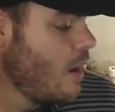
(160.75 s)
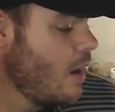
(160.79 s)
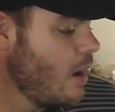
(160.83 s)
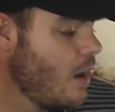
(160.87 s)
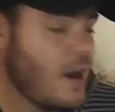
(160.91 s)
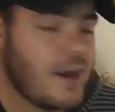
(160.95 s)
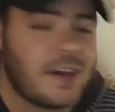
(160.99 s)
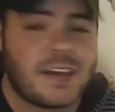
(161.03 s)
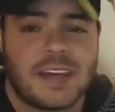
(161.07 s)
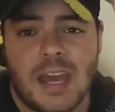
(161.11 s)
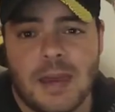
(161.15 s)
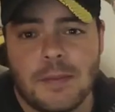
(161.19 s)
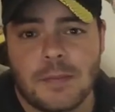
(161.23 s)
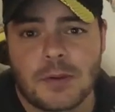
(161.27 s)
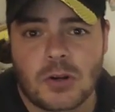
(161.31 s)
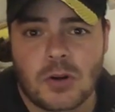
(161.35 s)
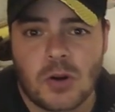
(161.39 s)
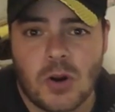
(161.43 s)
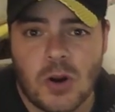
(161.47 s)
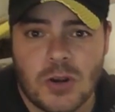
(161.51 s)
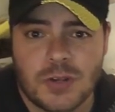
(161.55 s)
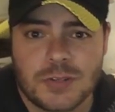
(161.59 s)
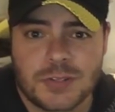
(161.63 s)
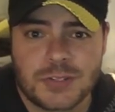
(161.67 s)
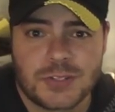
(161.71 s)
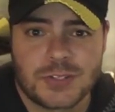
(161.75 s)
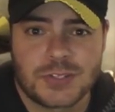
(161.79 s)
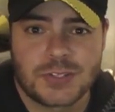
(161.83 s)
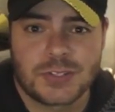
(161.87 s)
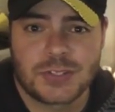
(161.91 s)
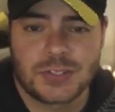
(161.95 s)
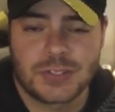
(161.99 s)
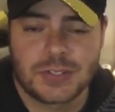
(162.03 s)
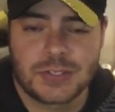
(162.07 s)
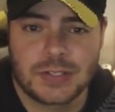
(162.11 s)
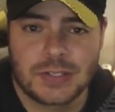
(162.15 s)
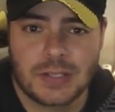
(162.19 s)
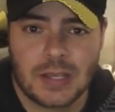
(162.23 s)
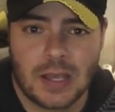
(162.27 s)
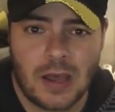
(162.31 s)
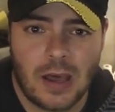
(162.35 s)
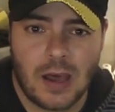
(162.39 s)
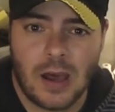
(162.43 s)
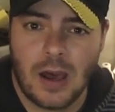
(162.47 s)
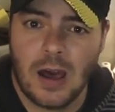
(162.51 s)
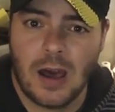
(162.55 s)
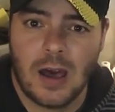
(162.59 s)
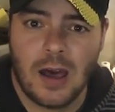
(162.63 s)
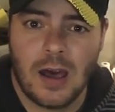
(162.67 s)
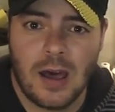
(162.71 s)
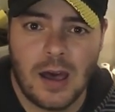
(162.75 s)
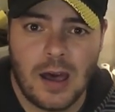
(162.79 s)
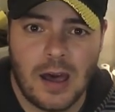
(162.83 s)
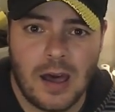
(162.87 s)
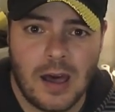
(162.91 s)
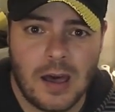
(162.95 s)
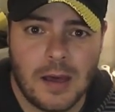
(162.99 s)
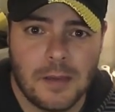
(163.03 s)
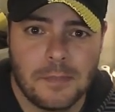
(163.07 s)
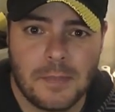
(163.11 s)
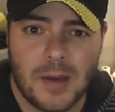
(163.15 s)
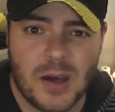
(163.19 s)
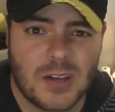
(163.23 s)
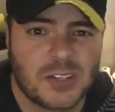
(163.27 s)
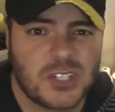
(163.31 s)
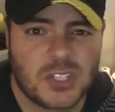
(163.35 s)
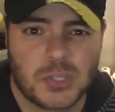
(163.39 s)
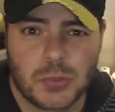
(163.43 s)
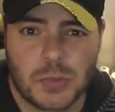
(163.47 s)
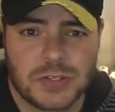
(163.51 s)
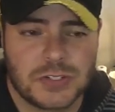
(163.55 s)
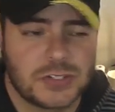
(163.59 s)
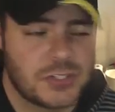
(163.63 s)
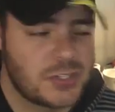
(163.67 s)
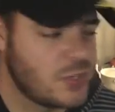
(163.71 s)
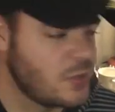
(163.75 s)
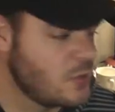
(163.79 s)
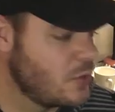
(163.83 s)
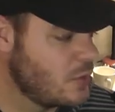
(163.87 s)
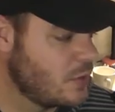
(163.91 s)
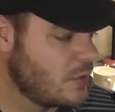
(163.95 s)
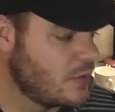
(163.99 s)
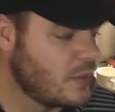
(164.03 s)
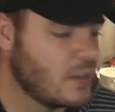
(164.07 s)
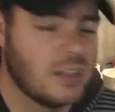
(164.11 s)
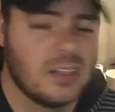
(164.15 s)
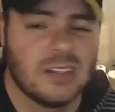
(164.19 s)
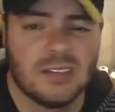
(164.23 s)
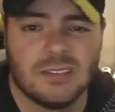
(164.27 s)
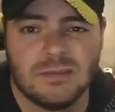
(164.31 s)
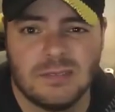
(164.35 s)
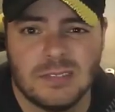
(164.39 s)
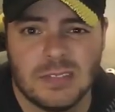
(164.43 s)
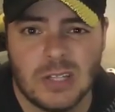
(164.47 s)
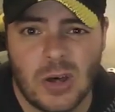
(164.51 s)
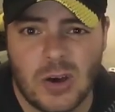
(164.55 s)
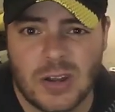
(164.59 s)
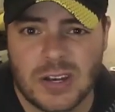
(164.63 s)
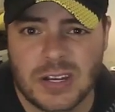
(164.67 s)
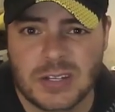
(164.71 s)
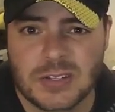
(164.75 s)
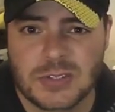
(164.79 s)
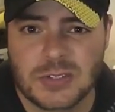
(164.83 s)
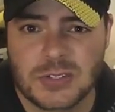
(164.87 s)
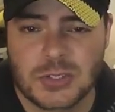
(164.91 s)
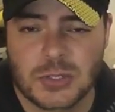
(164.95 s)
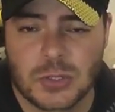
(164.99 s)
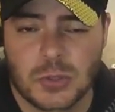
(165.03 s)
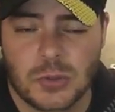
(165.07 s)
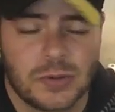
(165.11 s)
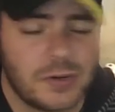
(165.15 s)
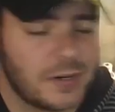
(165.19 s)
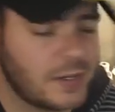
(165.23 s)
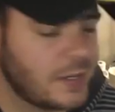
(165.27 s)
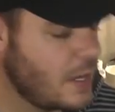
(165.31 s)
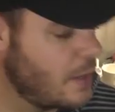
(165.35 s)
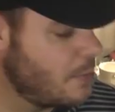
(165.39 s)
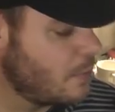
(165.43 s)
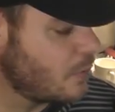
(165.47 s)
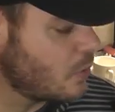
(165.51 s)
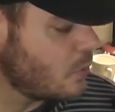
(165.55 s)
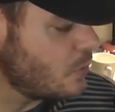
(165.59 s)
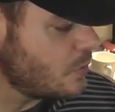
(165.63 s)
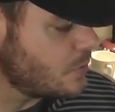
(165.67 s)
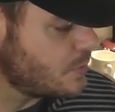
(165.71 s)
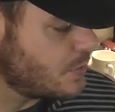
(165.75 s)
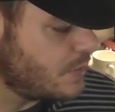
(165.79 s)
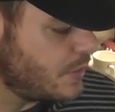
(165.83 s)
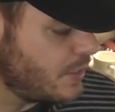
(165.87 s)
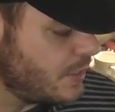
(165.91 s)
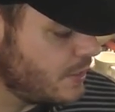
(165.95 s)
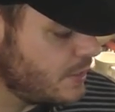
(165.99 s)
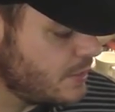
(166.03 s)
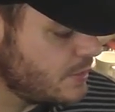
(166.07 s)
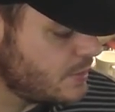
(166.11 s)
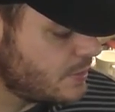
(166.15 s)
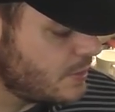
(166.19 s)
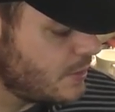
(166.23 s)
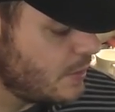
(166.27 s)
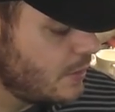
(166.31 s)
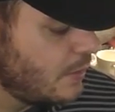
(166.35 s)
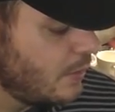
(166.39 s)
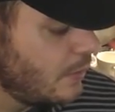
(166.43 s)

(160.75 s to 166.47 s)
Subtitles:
I came across, I just went to the lighting store and I came across these.